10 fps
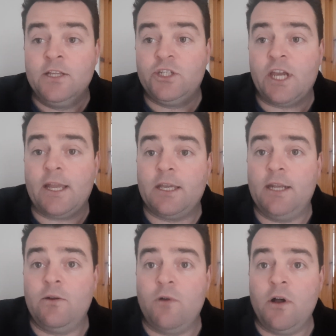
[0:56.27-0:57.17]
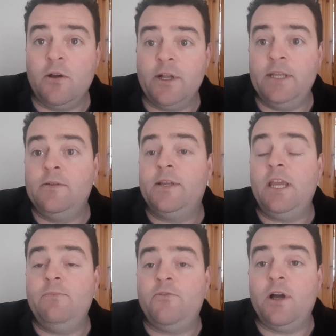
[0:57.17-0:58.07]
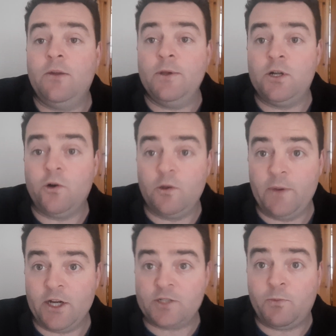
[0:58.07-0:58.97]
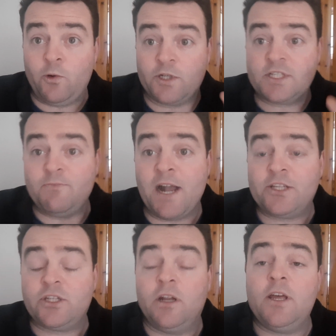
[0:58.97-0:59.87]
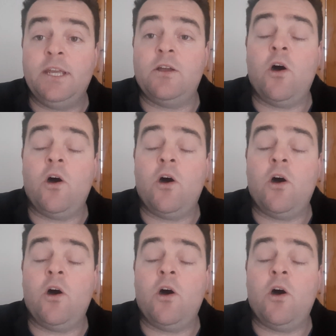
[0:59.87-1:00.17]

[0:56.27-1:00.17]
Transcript: Check it out. All right, keep following Colbert Sports. Smash the like.